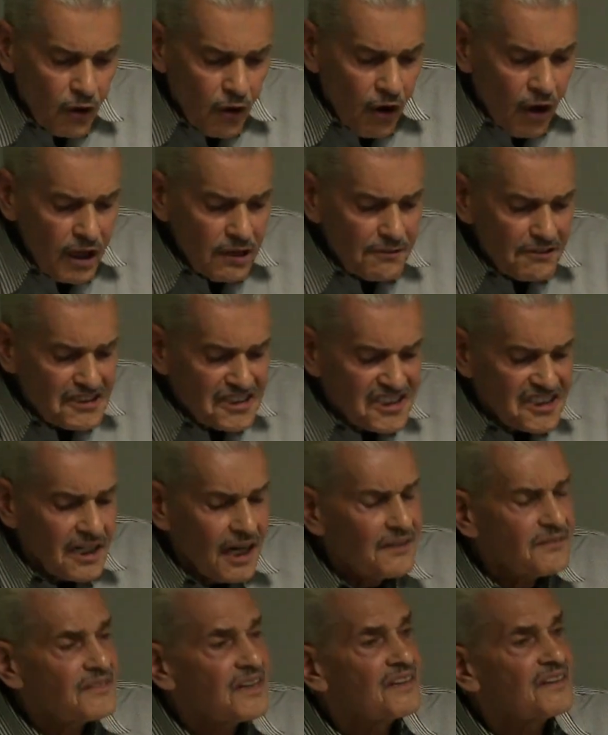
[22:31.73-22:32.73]
all of a
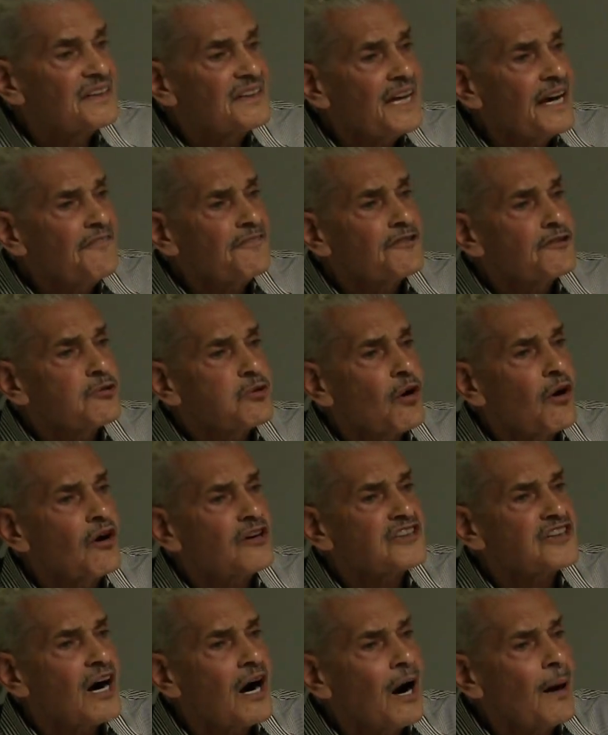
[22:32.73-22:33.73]
sudden the nymph
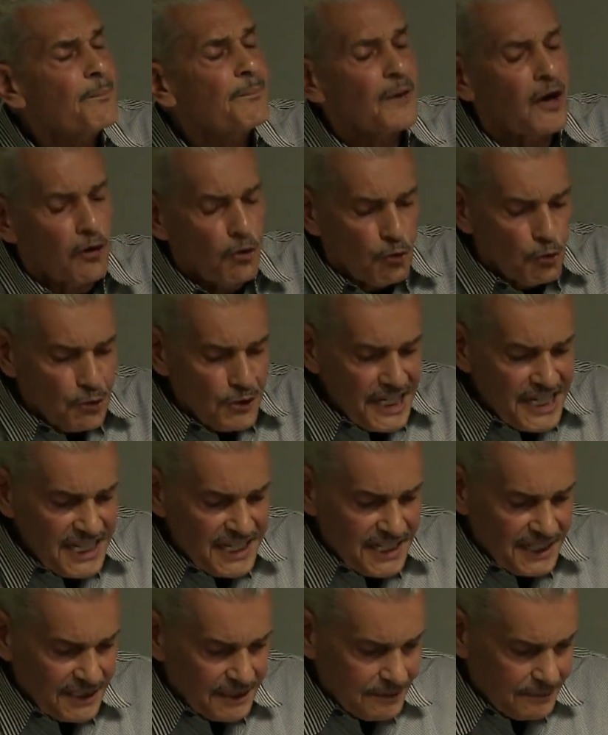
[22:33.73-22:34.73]
crawls up a
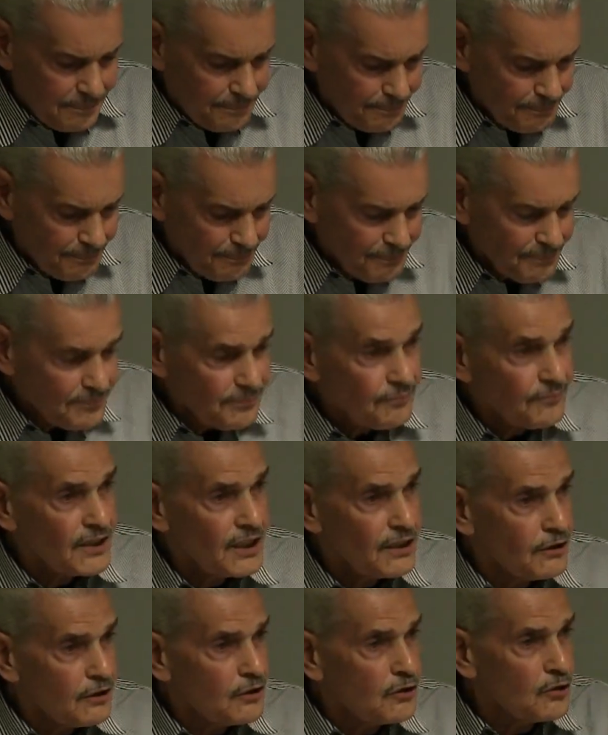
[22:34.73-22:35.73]
reed,
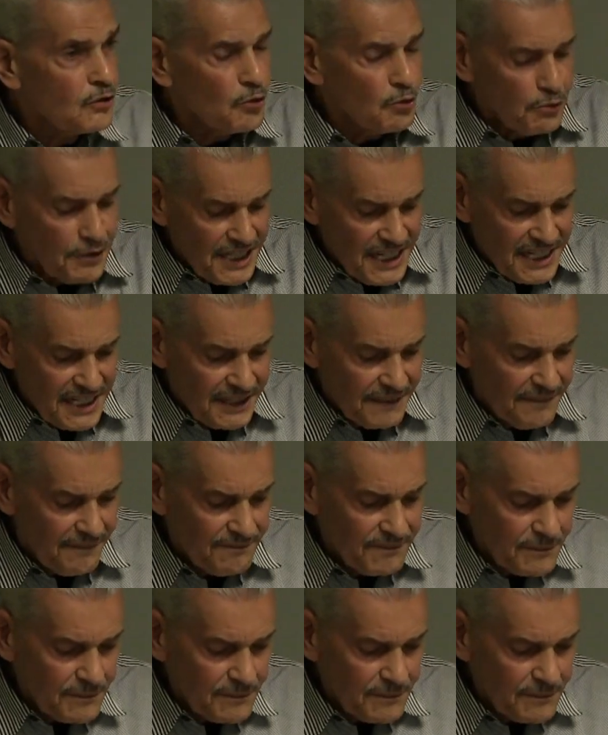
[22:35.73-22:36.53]
a little reed.